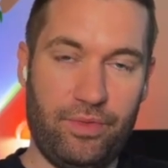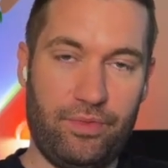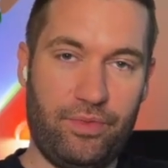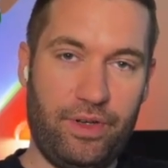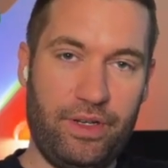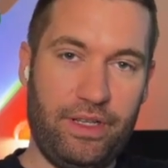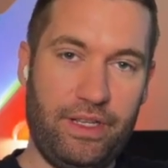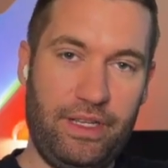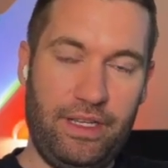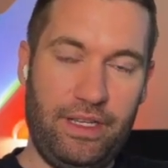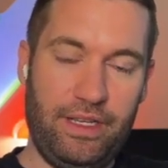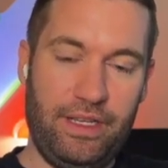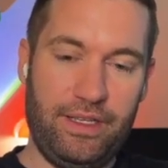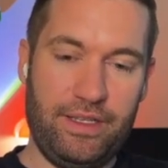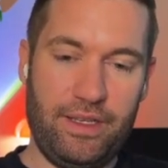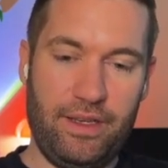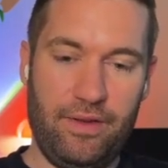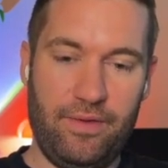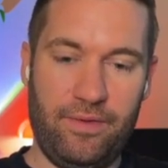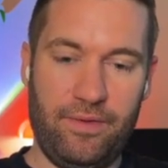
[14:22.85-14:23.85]
really
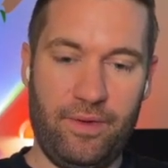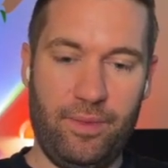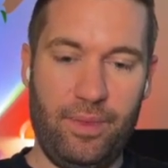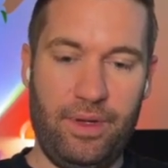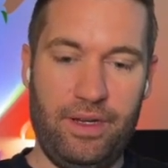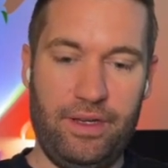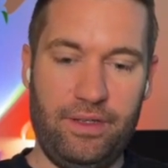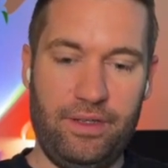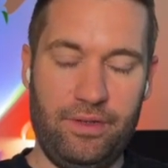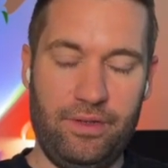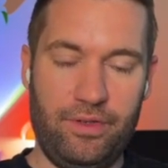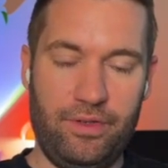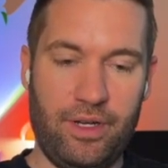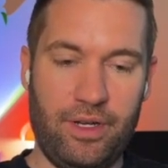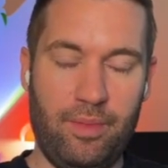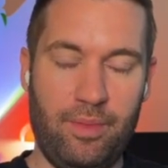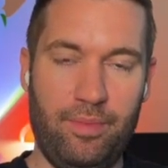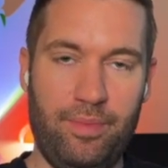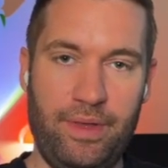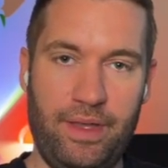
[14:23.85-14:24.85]
easy for me to
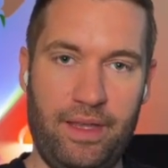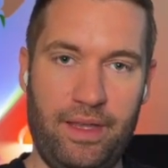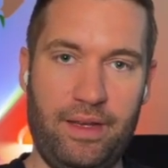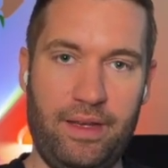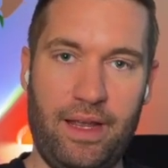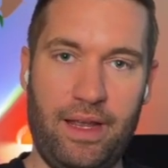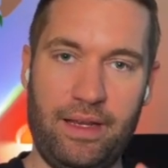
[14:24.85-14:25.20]
jump in.